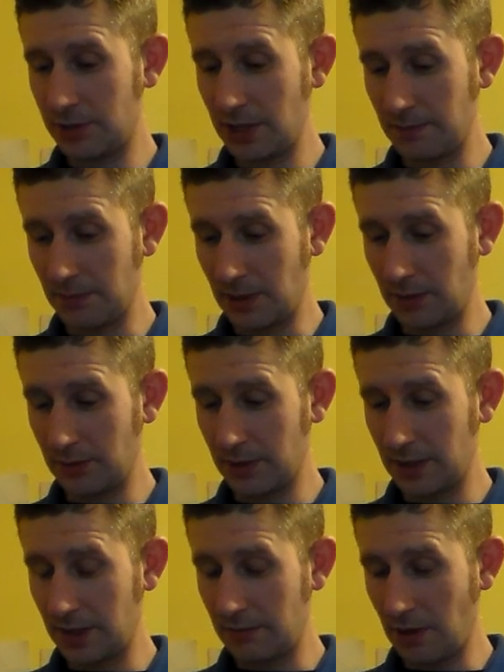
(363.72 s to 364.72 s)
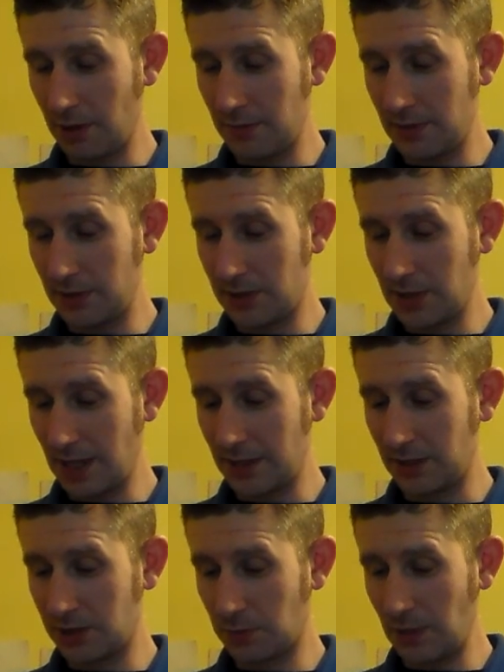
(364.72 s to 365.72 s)
roasted malt aromas
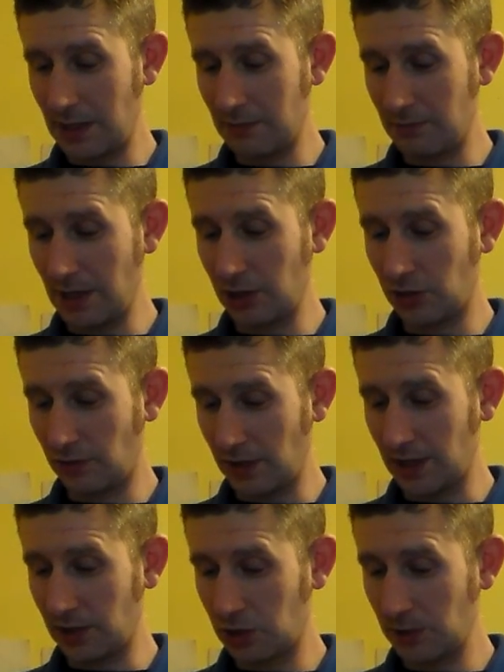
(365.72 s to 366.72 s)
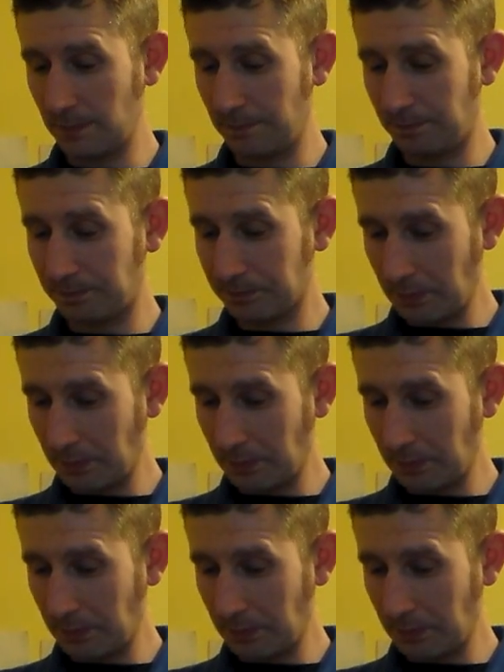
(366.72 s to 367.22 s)
and a sweet rich finish.